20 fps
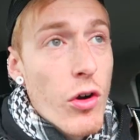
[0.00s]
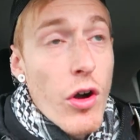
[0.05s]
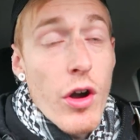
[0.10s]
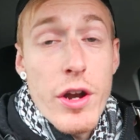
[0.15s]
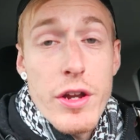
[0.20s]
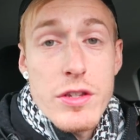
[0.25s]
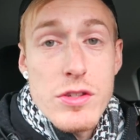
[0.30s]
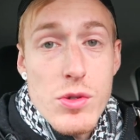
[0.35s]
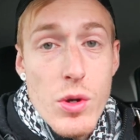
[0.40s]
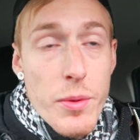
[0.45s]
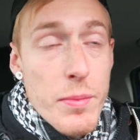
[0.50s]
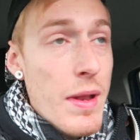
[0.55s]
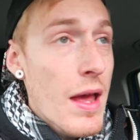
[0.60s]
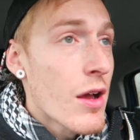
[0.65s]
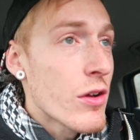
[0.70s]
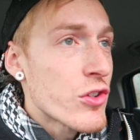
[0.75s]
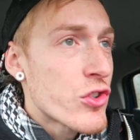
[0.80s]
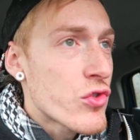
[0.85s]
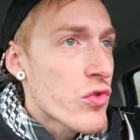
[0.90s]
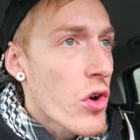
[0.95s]
Alright, so I'm
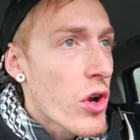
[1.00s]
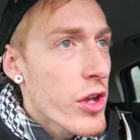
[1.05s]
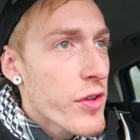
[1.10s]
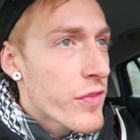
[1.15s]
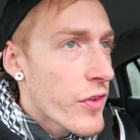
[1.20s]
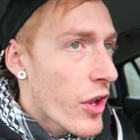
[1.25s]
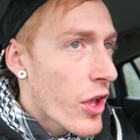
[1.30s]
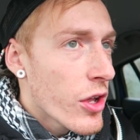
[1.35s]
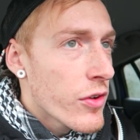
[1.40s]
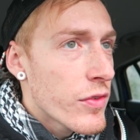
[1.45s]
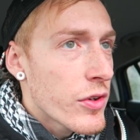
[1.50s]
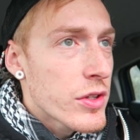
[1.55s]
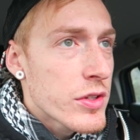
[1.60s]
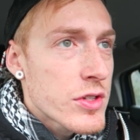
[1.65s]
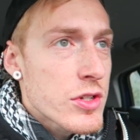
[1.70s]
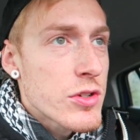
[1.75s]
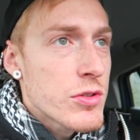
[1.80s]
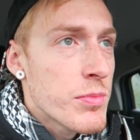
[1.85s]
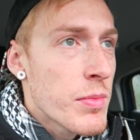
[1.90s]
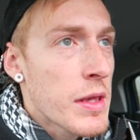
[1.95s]
now driving over
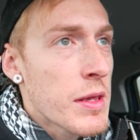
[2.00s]
to